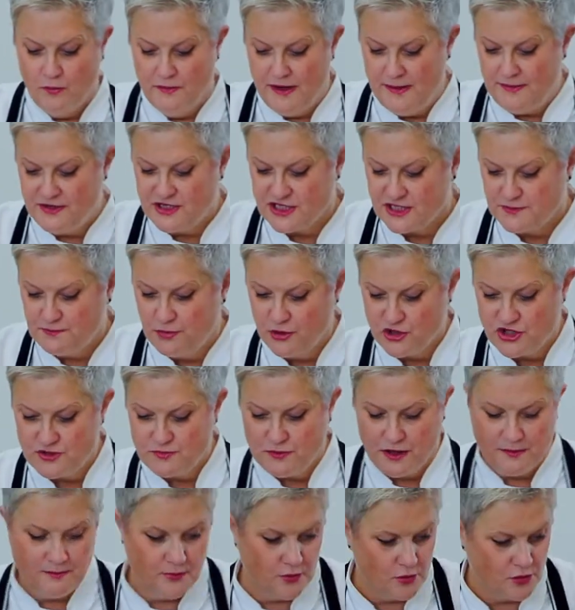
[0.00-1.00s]
Let me just push
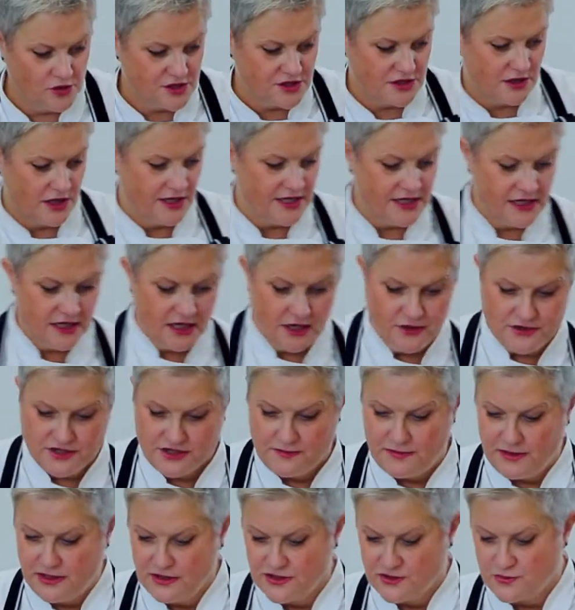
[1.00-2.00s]
my board slightly closer
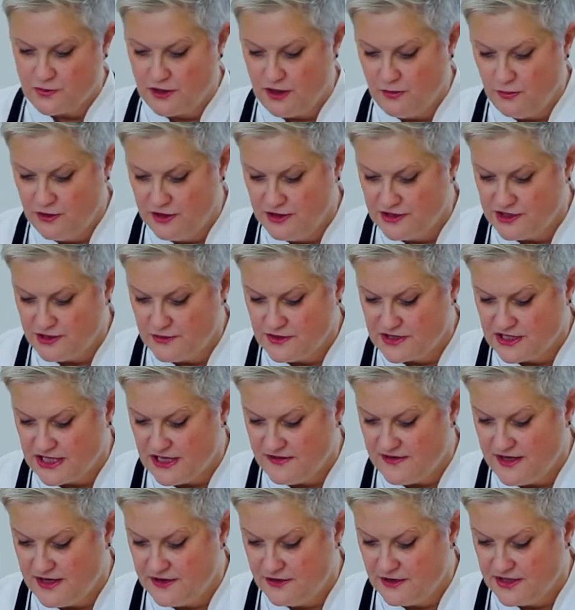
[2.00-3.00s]
because what I want to do is get
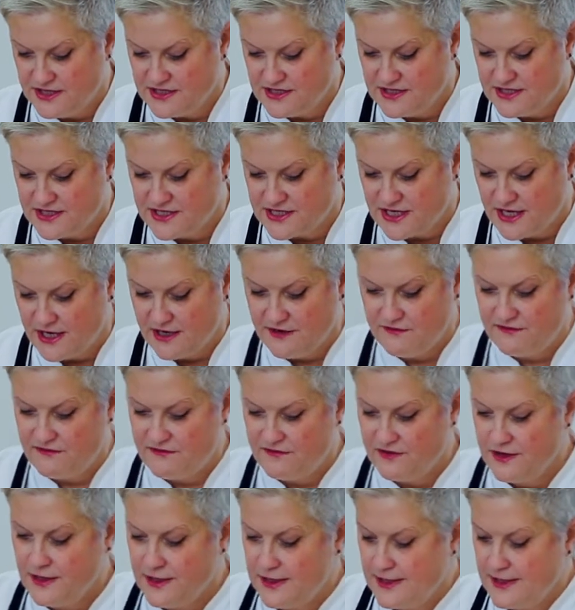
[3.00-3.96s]
that nice and safe.